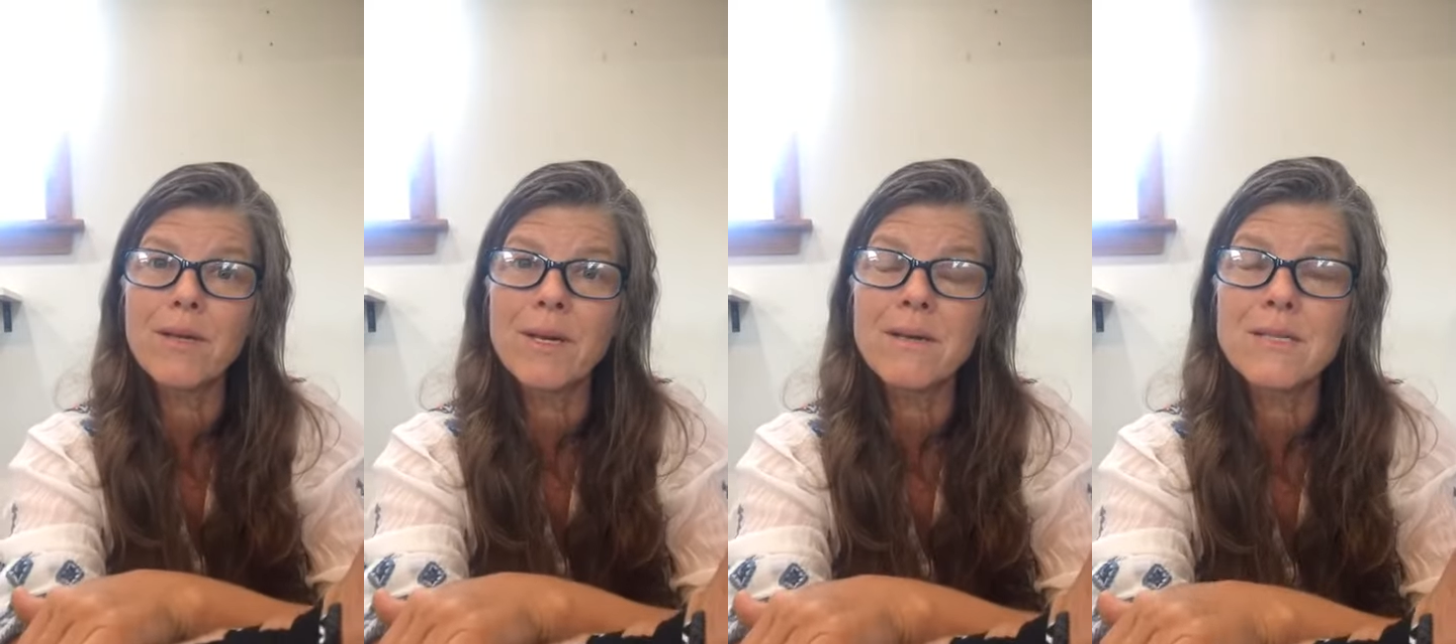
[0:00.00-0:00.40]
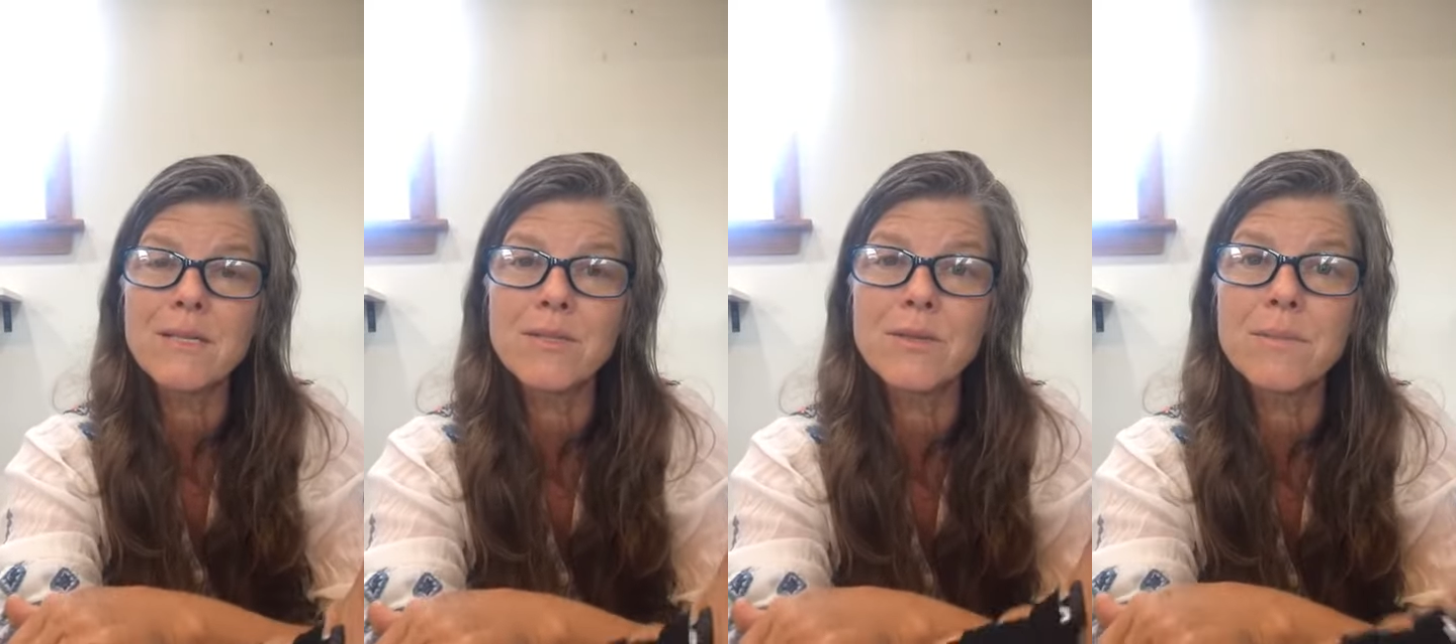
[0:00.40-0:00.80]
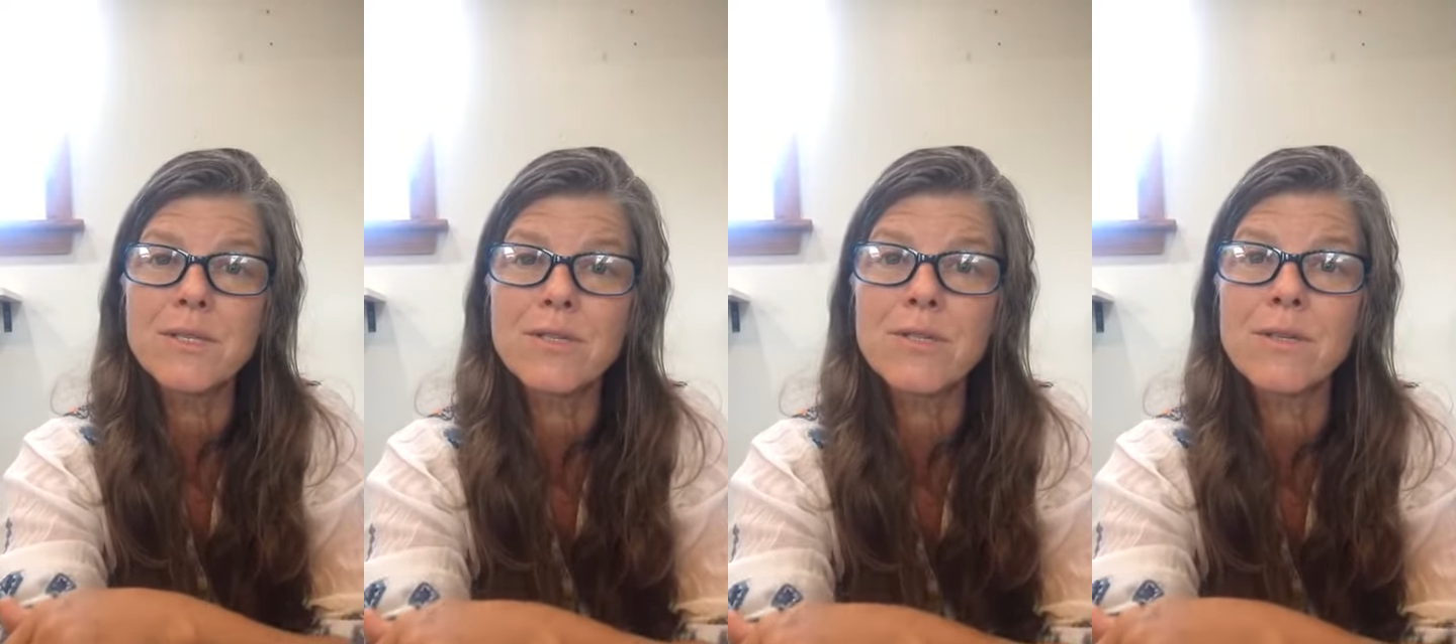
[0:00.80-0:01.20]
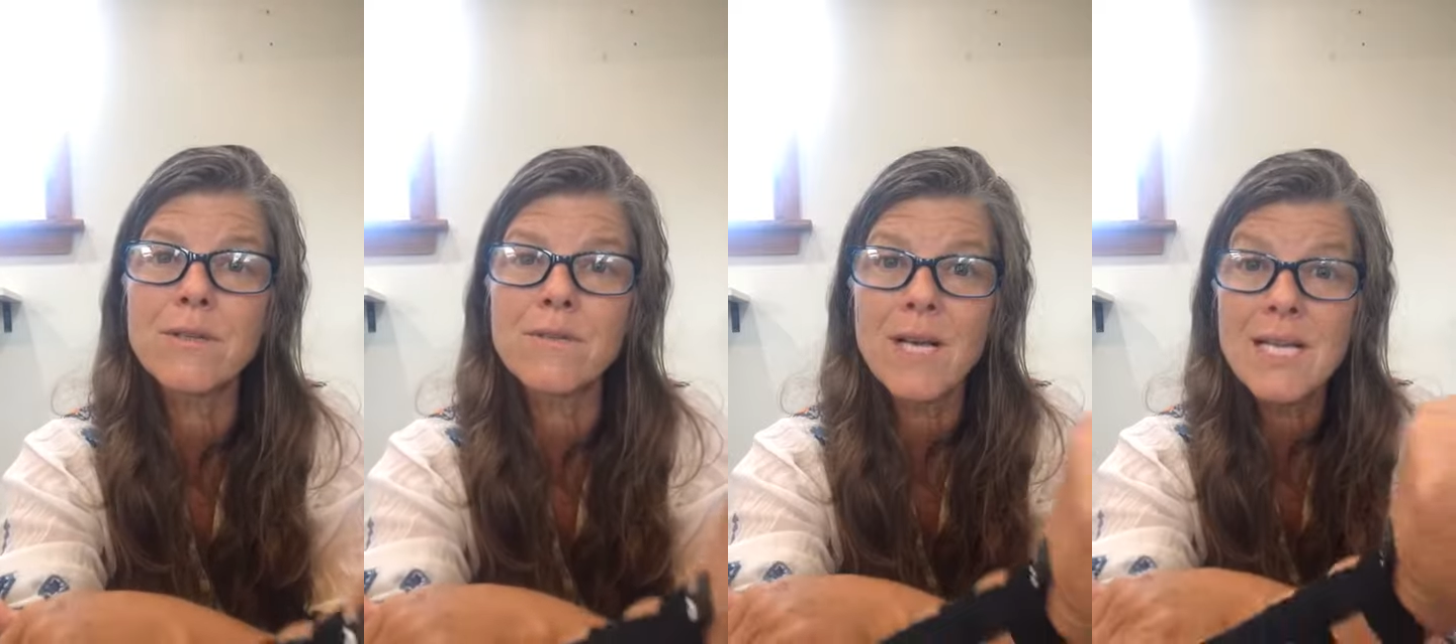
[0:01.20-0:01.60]
ulnaris into a
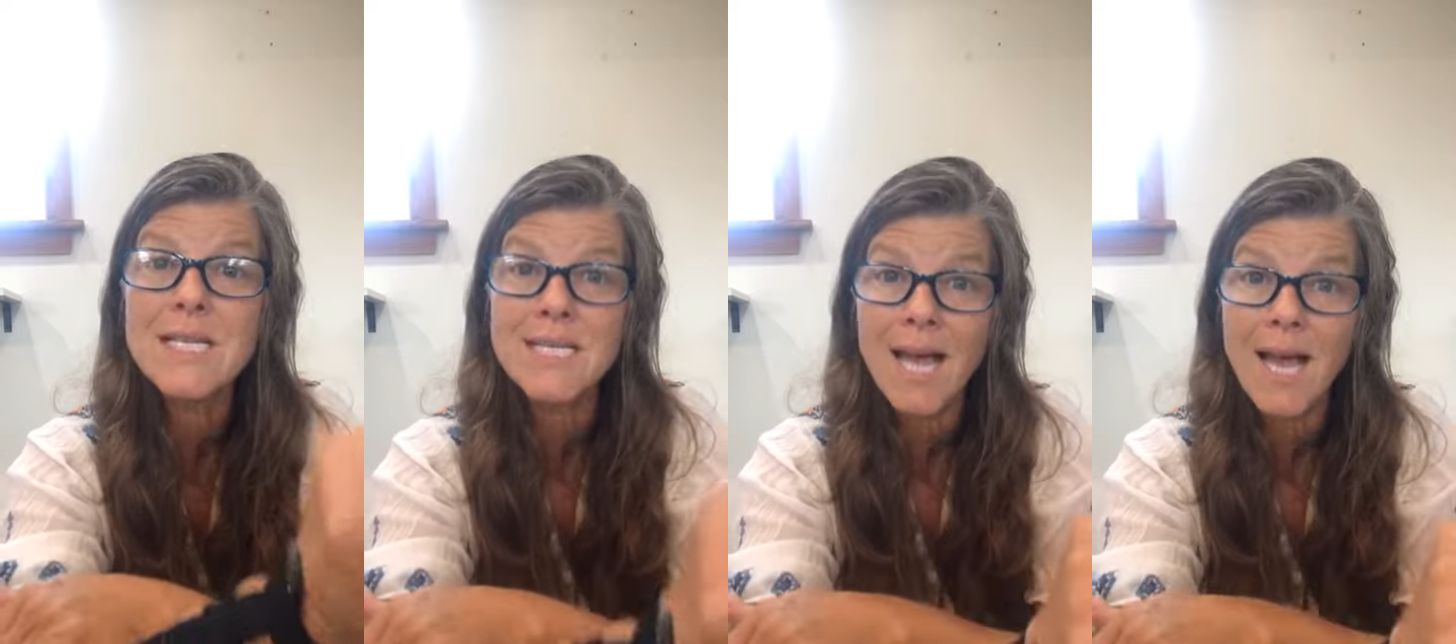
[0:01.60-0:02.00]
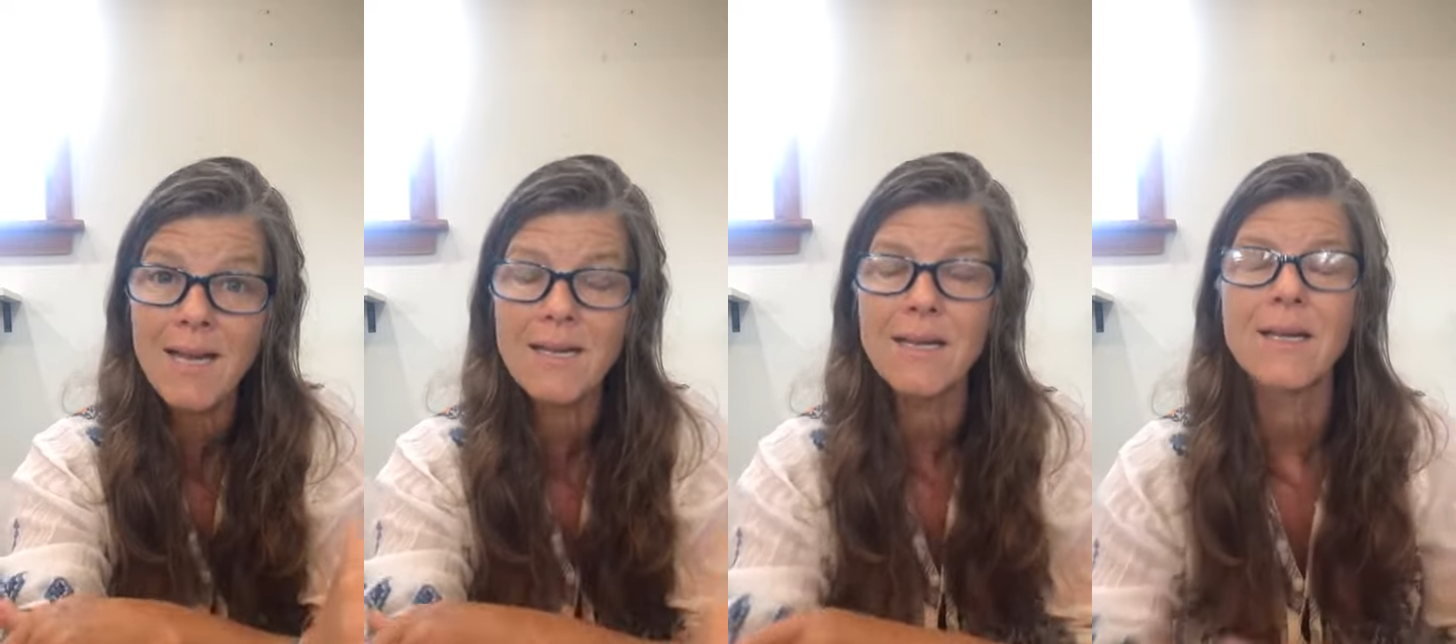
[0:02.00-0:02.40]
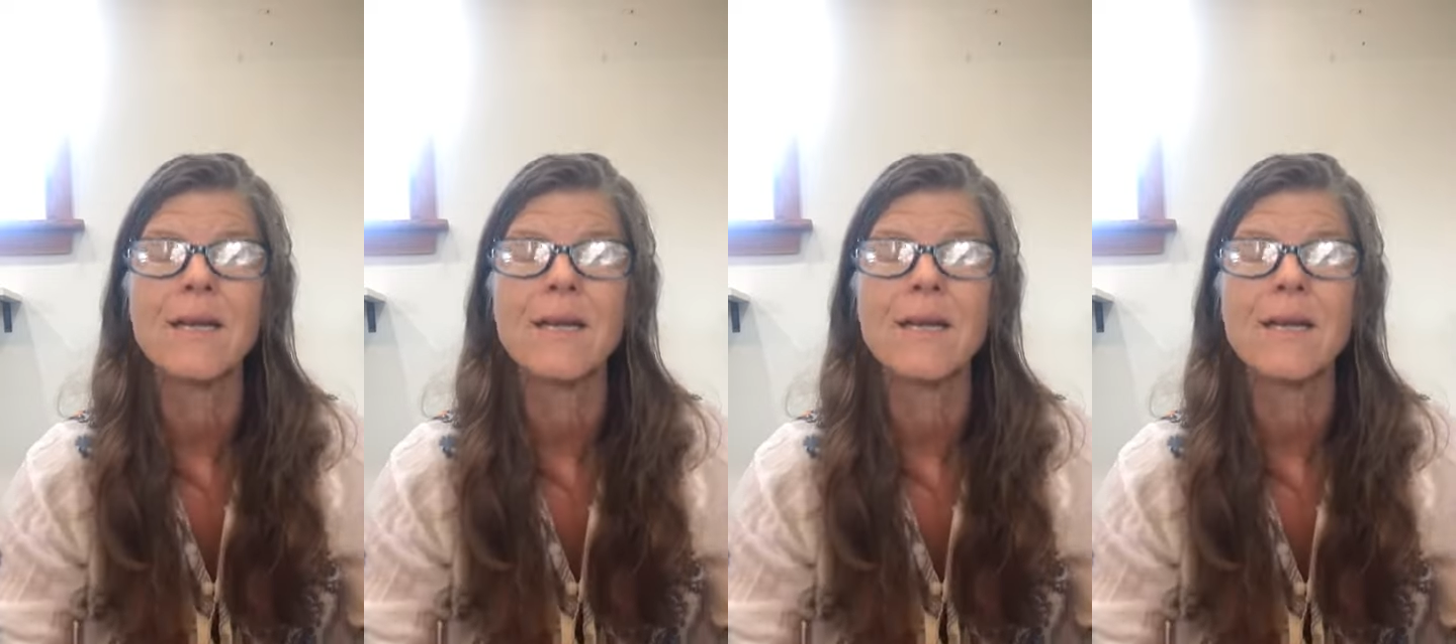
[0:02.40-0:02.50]
position of slack,